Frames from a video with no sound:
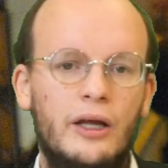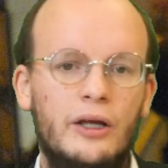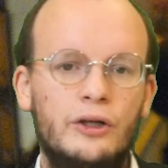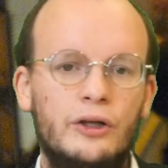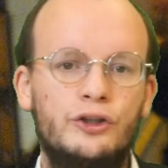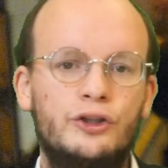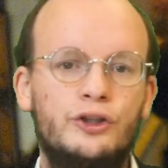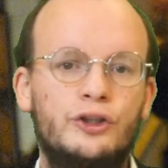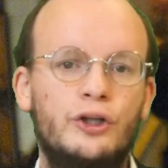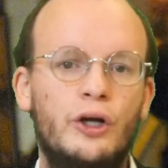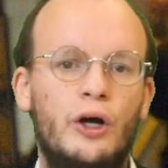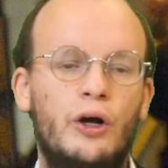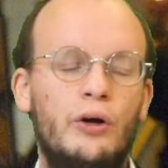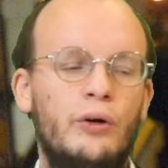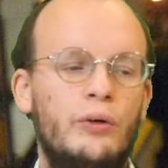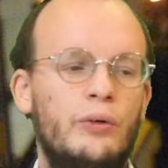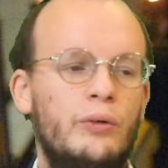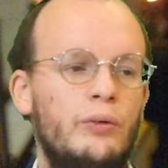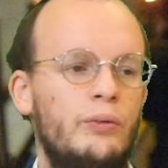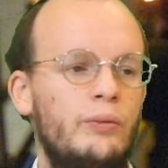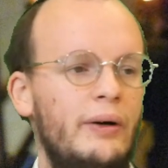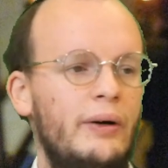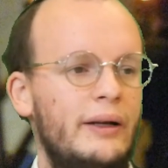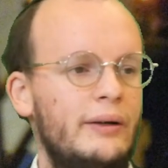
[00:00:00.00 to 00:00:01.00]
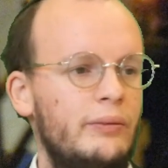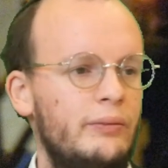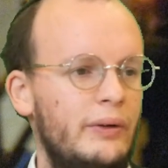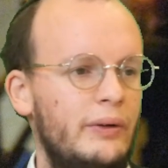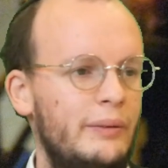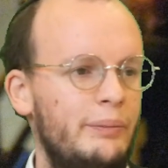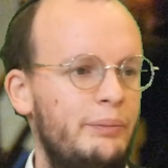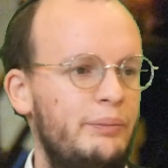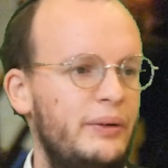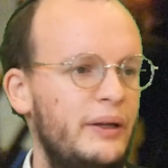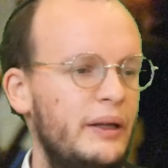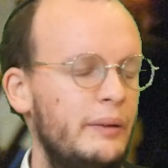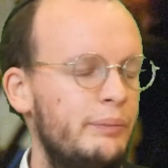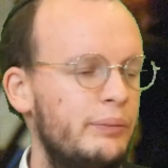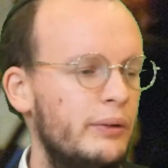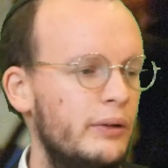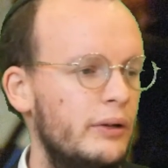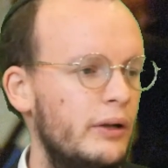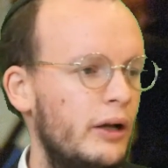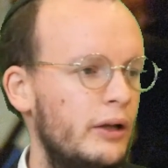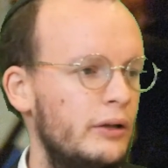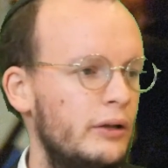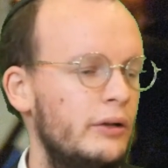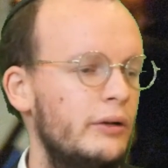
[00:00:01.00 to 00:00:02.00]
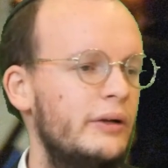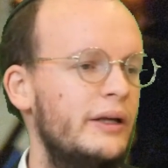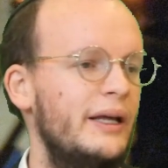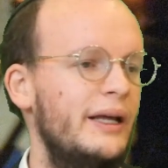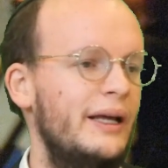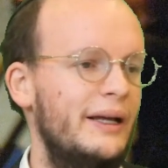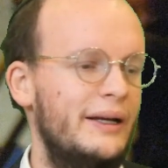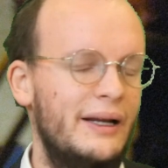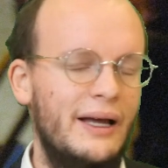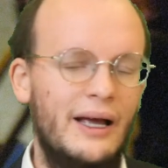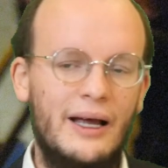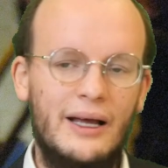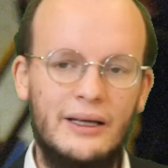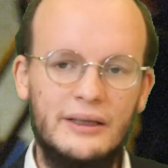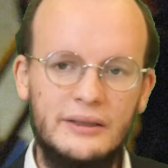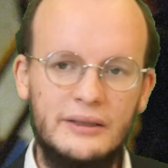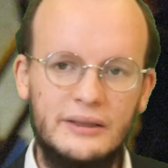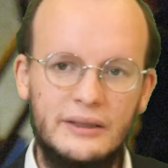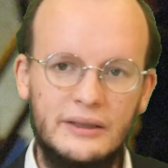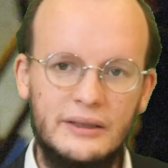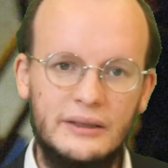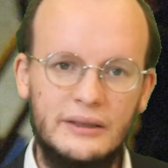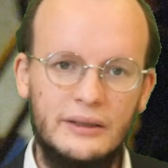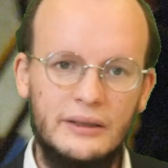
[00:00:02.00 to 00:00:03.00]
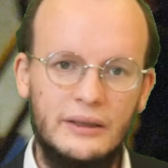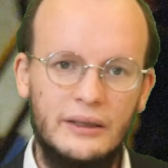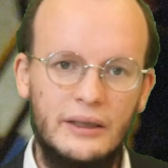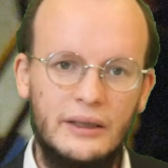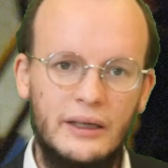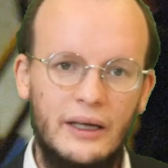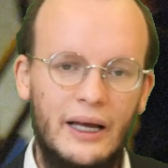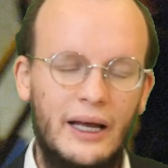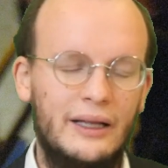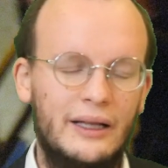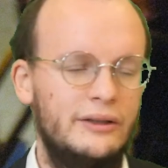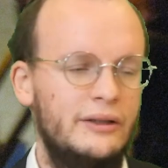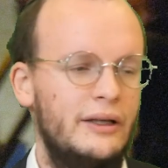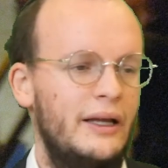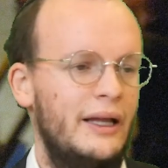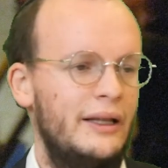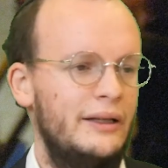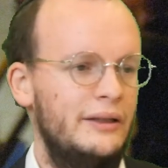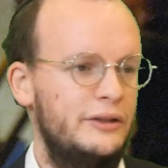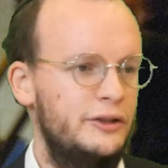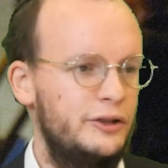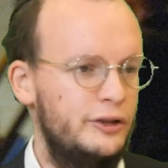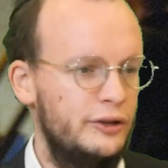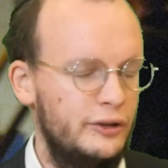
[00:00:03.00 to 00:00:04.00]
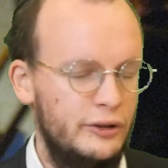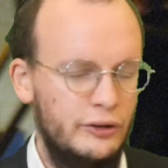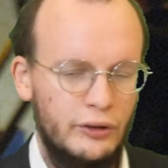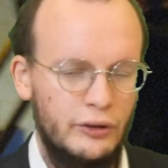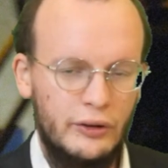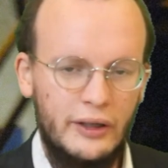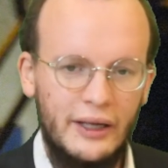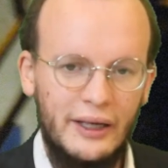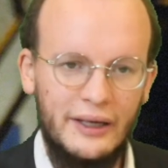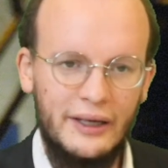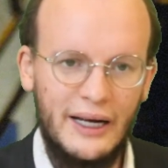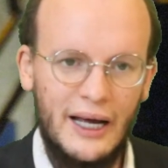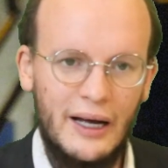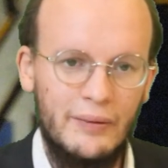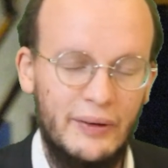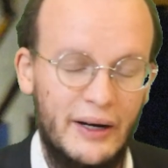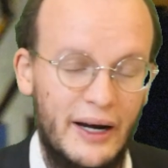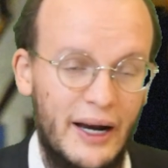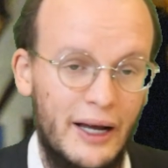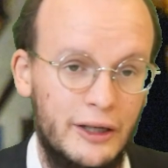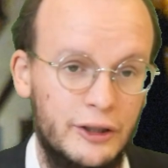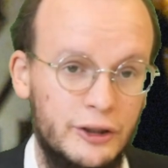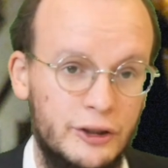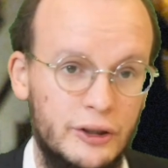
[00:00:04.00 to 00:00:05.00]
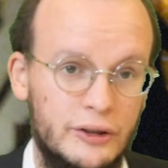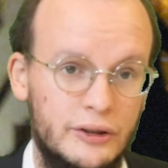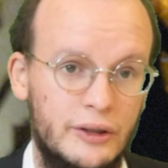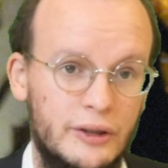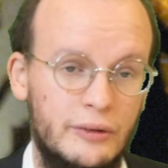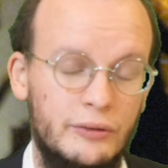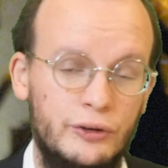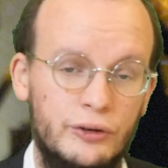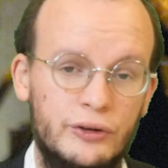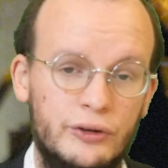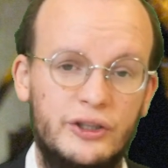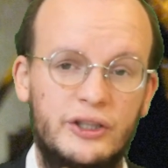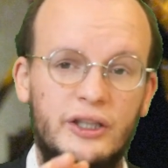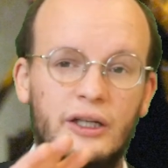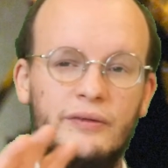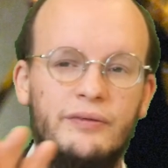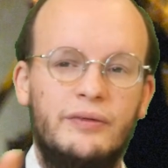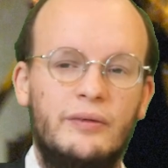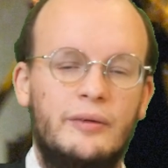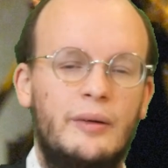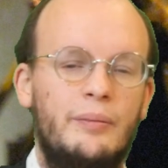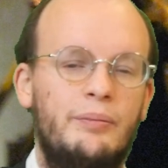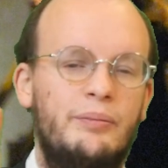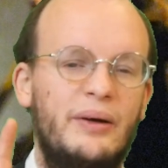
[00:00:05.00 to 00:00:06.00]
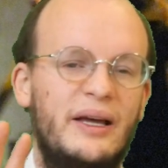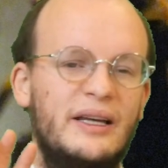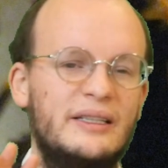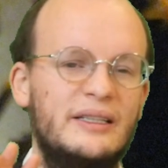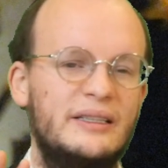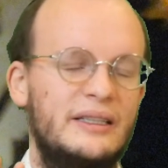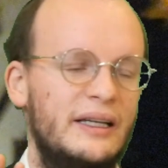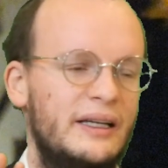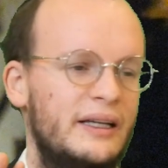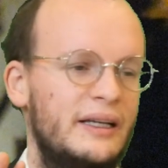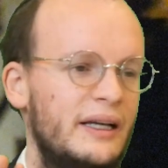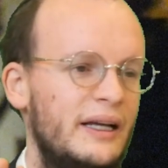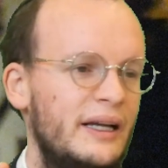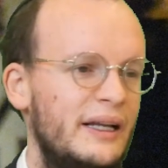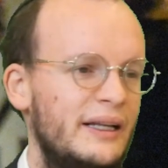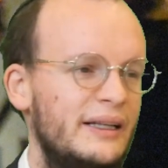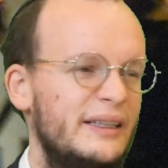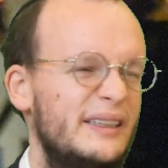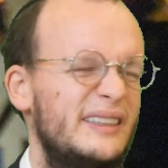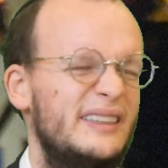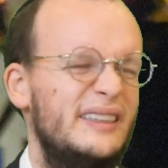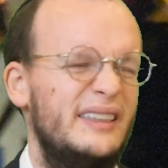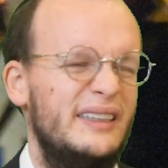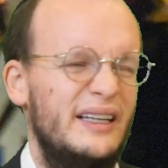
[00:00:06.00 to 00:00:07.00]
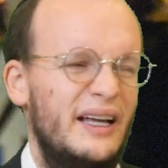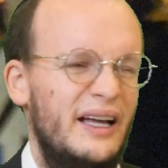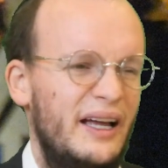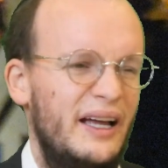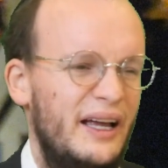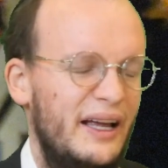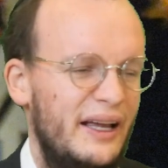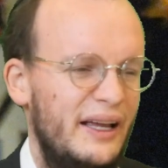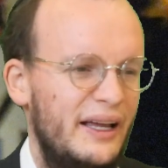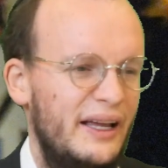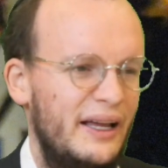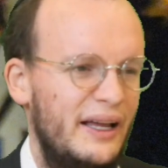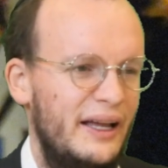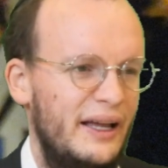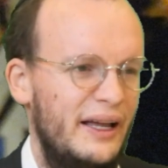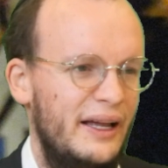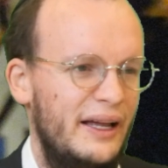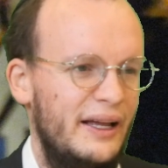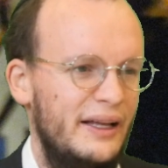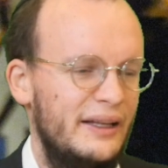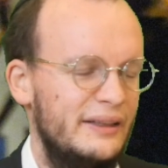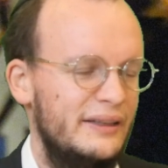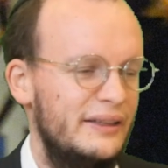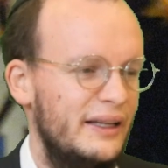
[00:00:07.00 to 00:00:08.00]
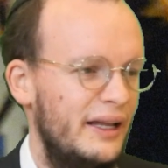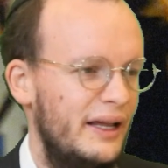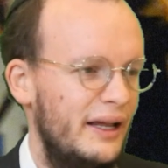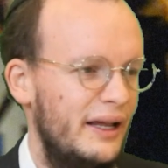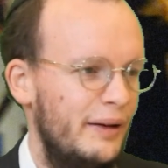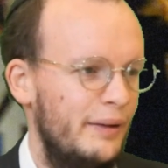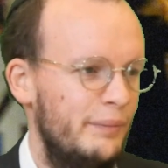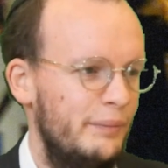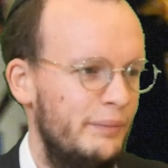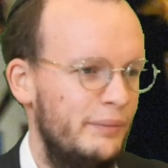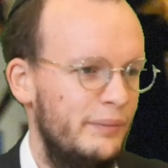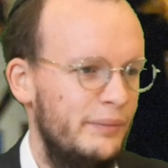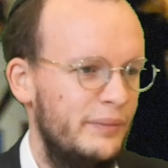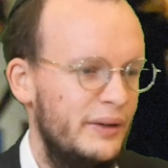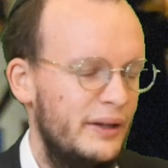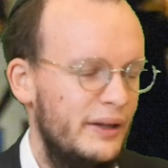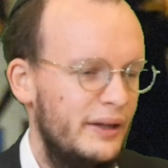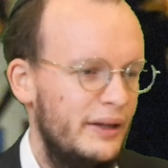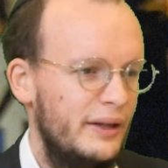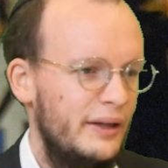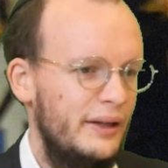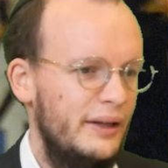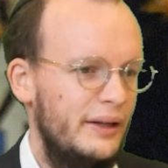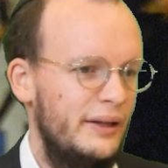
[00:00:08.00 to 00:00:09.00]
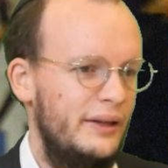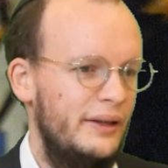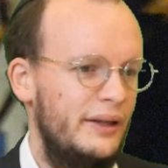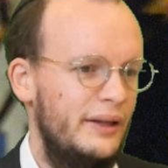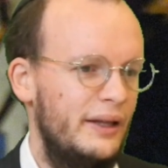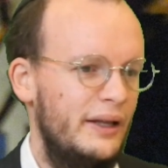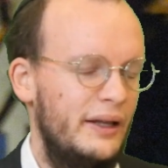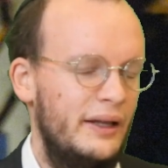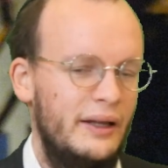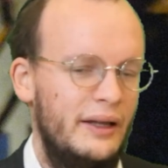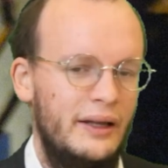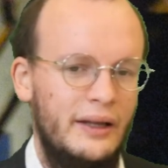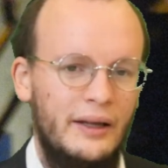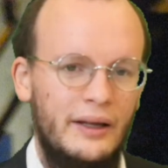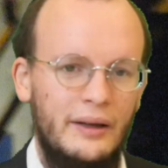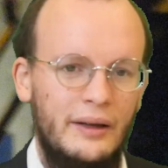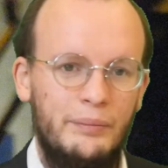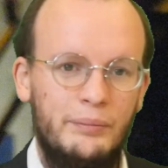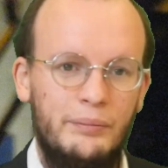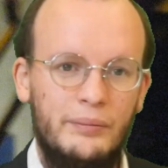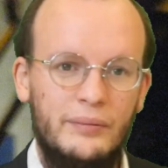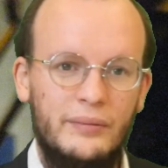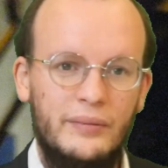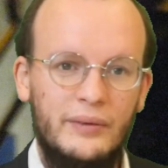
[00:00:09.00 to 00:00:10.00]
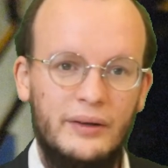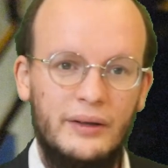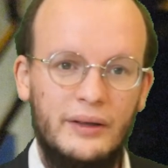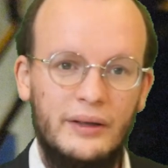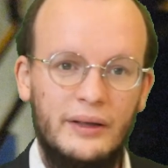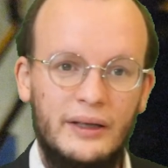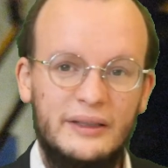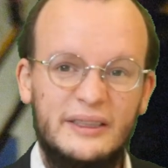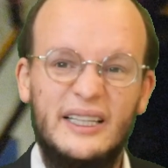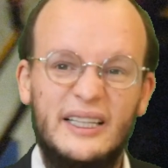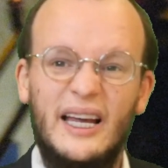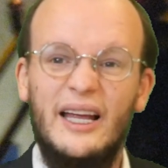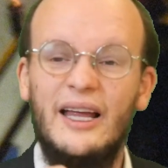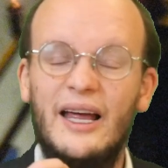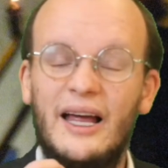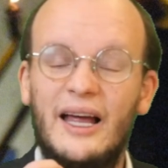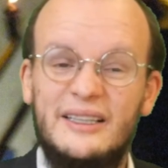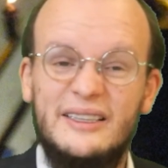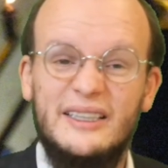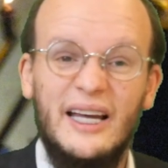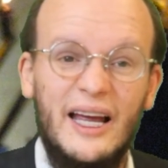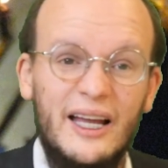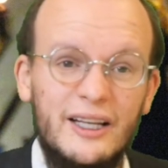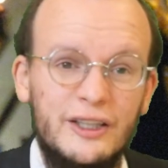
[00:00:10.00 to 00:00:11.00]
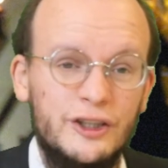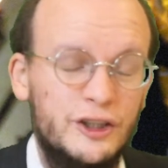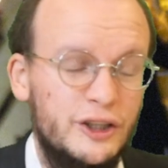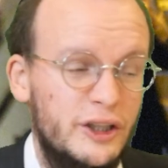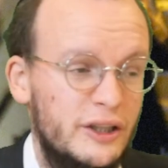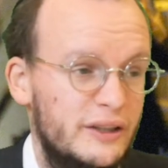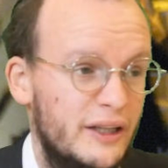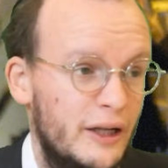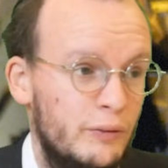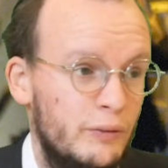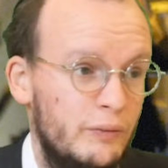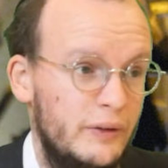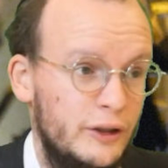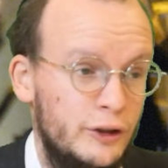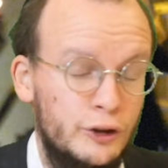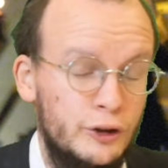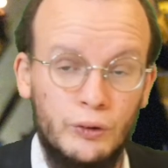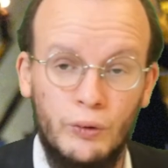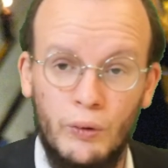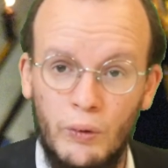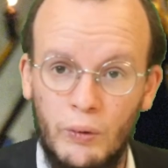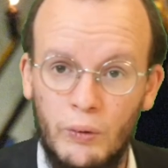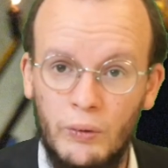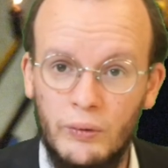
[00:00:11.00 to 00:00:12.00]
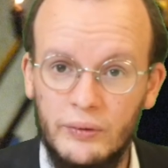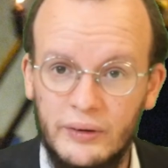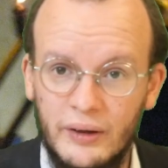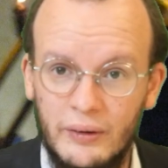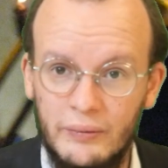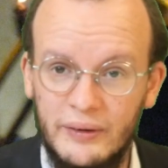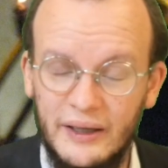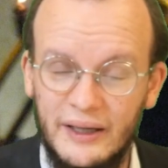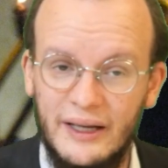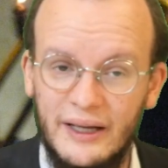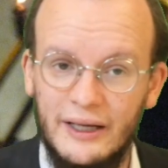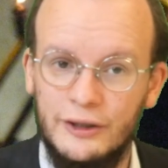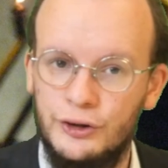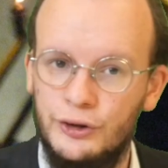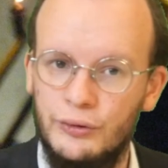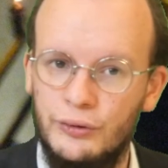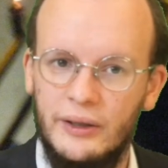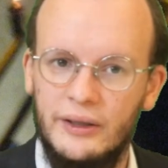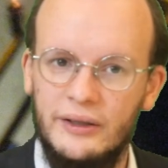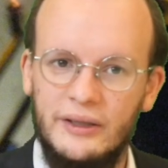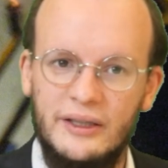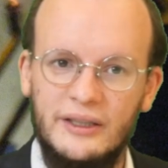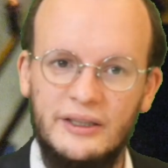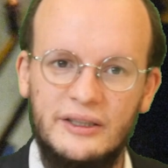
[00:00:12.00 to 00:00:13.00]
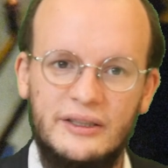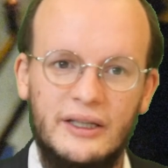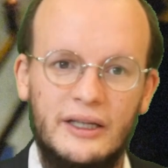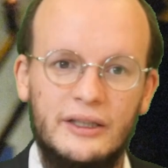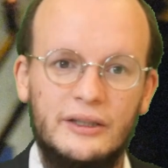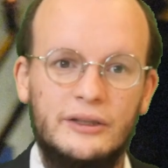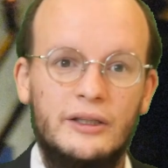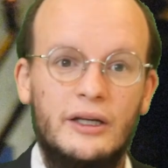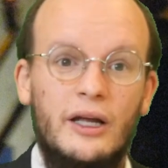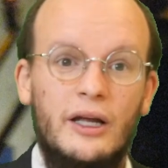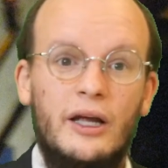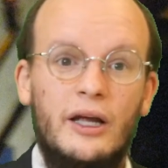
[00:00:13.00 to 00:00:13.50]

So when people are looking at us and looking at our actions, and you see it from the basic attention that we draw, that we get during these days,